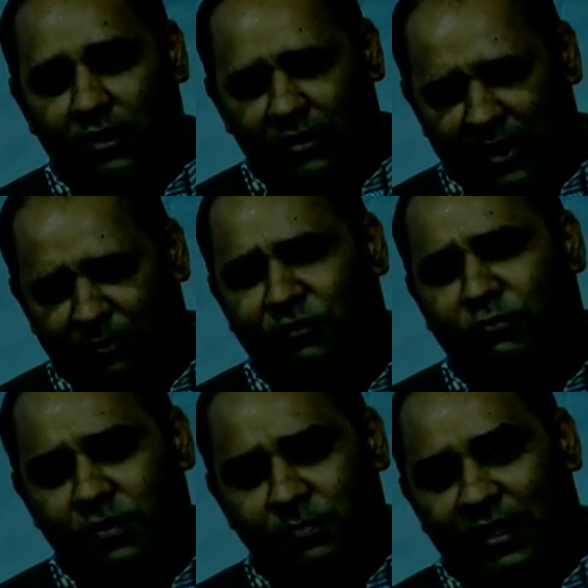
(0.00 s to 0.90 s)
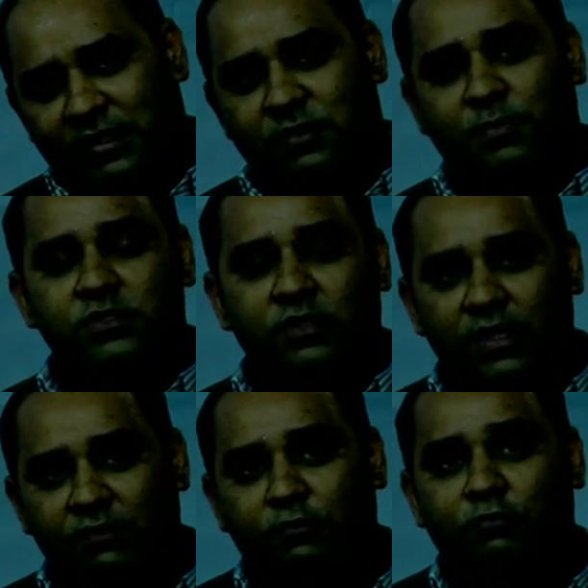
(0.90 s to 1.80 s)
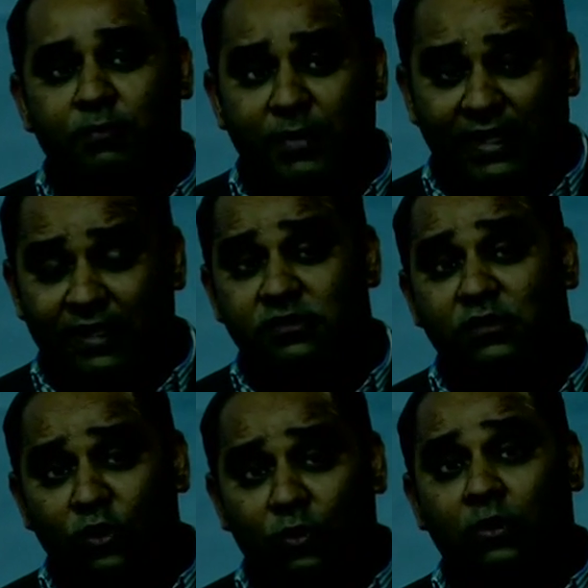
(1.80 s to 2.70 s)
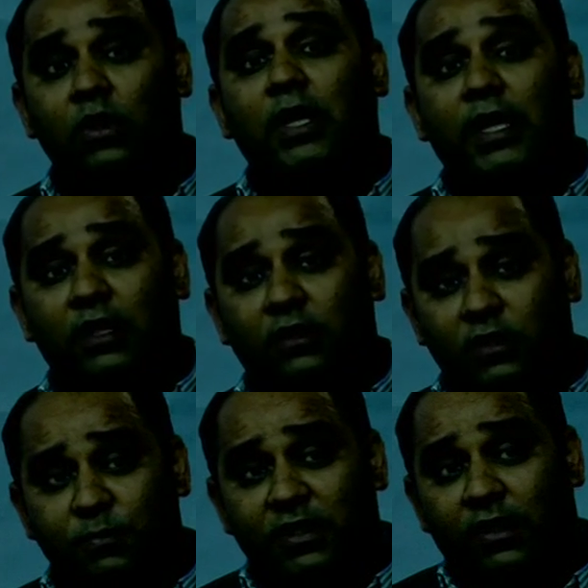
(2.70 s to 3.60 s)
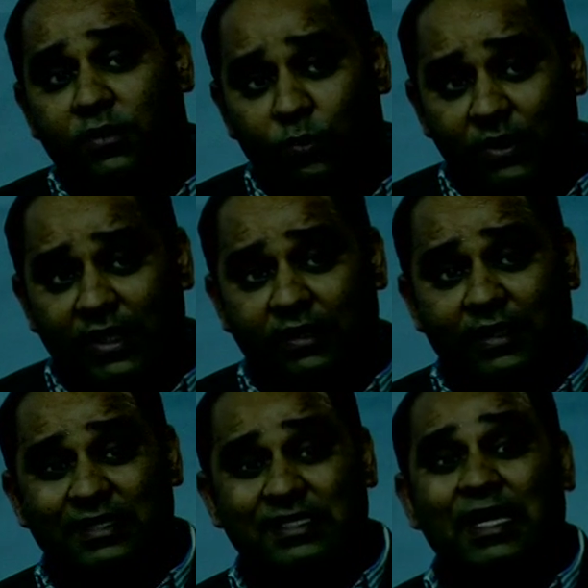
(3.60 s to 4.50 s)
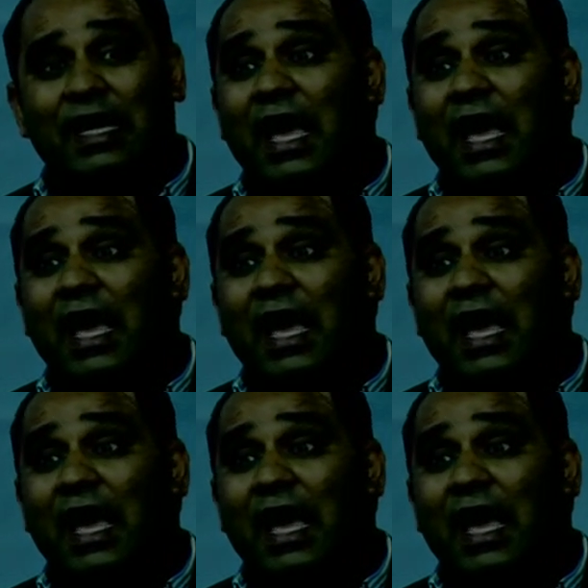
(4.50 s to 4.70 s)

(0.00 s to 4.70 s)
labor force participation rate for women is low in urban and rural areas.